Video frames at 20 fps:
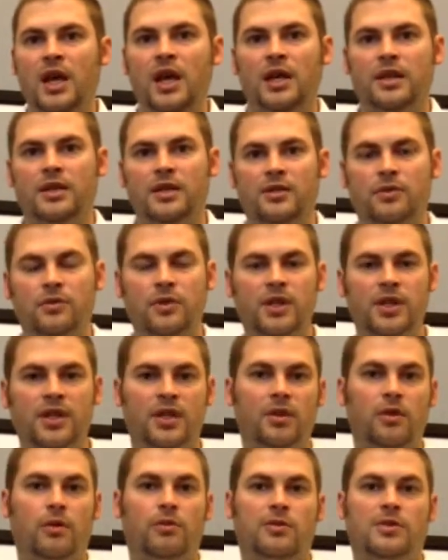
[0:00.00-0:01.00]
Didn't really
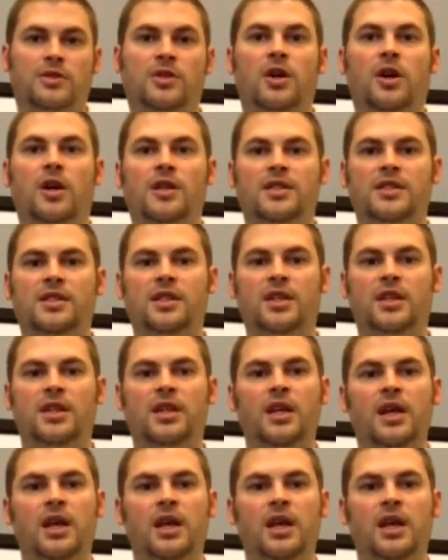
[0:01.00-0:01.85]
know what was causing it.